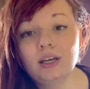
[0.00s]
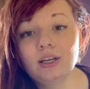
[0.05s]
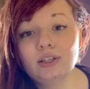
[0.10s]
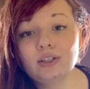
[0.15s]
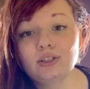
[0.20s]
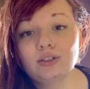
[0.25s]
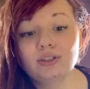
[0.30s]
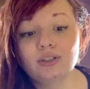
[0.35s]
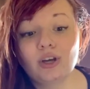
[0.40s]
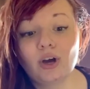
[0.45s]

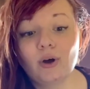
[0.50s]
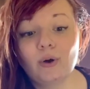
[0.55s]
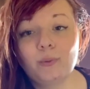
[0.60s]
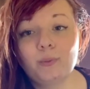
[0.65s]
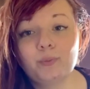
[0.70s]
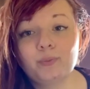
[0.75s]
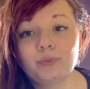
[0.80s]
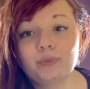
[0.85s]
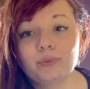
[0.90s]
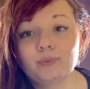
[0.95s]
So
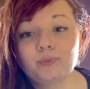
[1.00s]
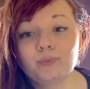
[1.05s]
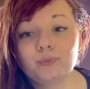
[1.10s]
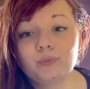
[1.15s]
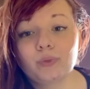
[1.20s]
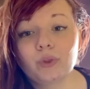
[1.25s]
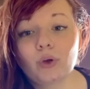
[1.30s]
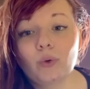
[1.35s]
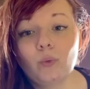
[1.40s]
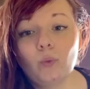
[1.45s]

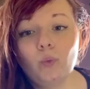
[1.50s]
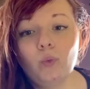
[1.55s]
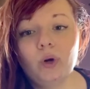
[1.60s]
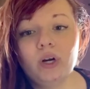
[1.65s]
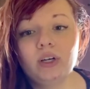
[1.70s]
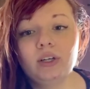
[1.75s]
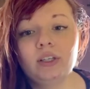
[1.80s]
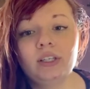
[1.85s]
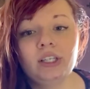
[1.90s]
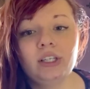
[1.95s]

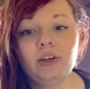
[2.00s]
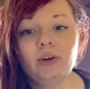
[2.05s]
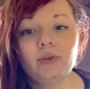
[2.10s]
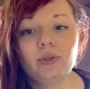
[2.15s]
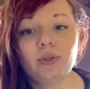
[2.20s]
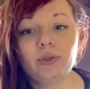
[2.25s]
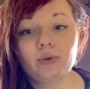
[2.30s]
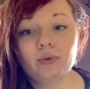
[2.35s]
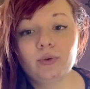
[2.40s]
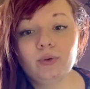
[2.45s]
we're going to go
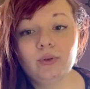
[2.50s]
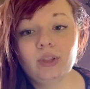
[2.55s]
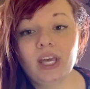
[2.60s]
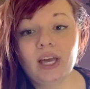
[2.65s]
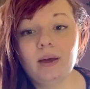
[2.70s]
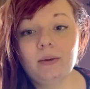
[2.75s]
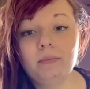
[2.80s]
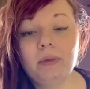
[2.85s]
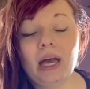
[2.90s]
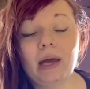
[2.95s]
through
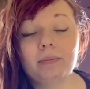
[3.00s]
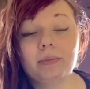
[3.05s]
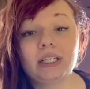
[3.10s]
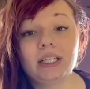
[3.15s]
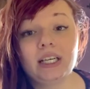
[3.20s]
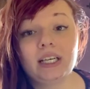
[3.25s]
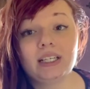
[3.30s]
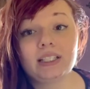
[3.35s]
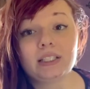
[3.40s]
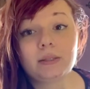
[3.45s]
them. I'm going
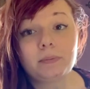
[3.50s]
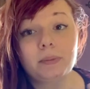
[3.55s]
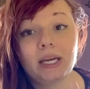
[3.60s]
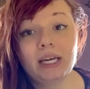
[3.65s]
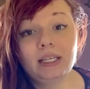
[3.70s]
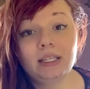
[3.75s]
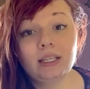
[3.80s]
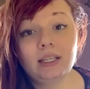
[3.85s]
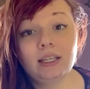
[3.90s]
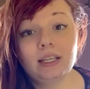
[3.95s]
to
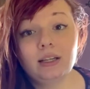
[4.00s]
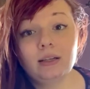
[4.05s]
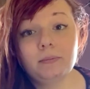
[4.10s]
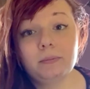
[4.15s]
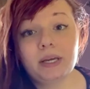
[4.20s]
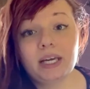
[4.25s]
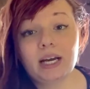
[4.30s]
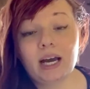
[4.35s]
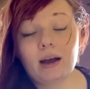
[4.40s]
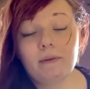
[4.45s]
explain a little
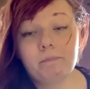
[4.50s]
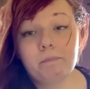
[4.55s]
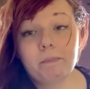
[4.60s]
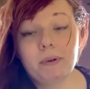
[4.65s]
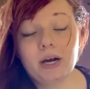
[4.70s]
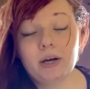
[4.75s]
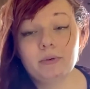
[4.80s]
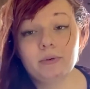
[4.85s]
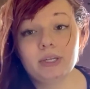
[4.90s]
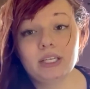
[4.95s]
bit
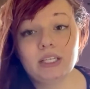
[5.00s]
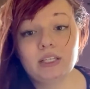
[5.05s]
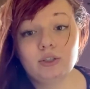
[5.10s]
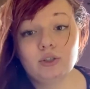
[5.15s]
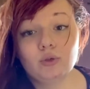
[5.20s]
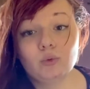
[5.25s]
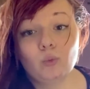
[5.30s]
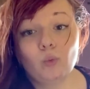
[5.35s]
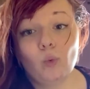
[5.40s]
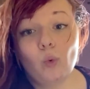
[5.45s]
about
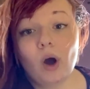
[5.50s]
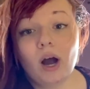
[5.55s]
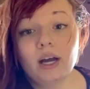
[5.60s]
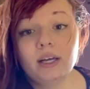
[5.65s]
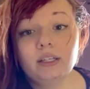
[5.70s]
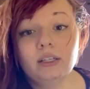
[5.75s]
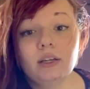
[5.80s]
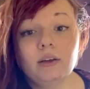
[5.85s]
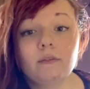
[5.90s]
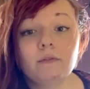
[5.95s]
each
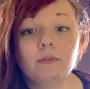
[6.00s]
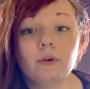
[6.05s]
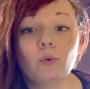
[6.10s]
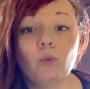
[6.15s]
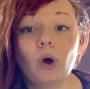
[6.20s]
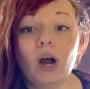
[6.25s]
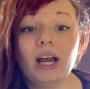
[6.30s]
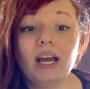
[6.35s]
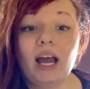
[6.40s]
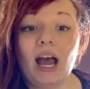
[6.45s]
one for
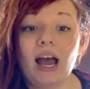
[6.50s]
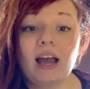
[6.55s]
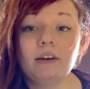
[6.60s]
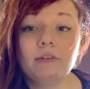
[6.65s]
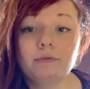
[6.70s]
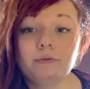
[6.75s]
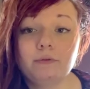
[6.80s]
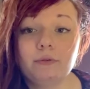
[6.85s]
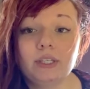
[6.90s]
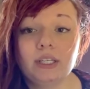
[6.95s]
why I
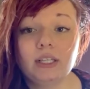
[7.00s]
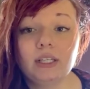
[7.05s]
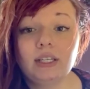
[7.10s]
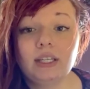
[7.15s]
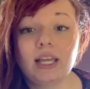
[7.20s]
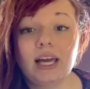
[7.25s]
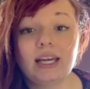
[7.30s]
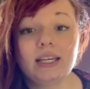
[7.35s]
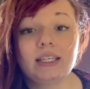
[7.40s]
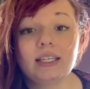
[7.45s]
feel
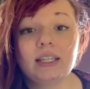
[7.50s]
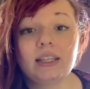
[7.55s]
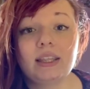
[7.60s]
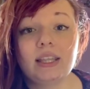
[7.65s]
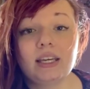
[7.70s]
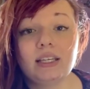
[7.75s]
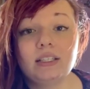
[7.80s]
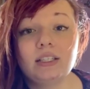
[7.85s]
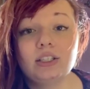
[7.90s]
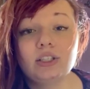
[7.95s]
like
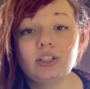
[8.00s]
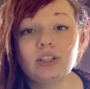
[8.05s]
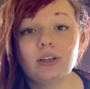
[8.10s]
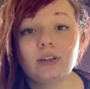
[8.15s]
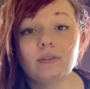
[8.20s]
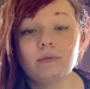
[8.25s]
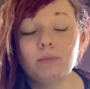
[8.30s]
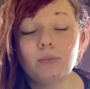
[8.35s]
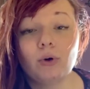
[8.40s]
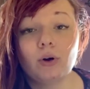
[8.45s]
they
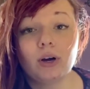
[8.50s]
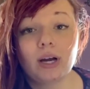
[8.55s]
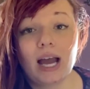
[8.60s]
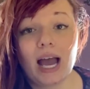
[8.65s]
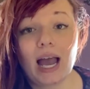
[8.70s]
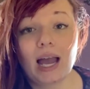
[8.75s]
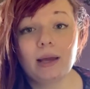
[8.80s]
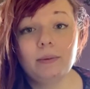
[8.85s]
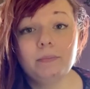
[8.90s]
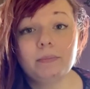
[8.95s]
deserve more
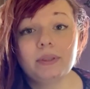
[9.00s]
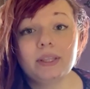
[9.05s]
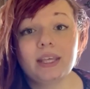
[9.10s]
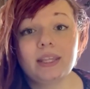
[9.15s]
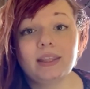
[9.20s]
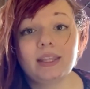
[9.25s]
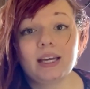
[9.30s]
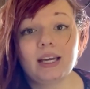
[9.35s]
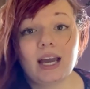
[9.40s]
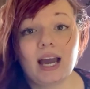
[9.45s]
hype
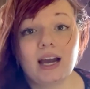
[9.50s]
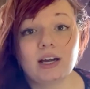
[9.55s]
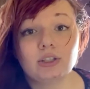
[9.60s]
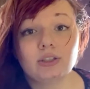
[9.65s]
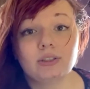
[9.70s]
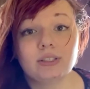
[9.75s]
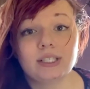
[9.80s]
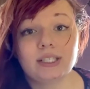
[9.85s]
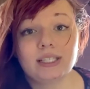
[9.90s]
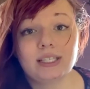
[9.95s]
than they
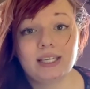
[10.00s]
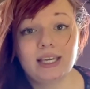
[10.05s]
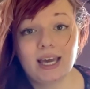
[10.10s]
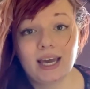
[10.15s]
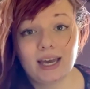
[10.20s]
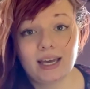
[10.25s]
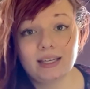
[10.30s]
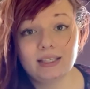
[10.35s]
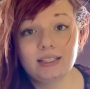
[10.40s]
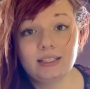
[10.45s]
actually
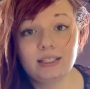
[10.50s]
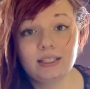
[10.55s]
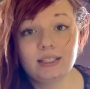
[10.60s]
get.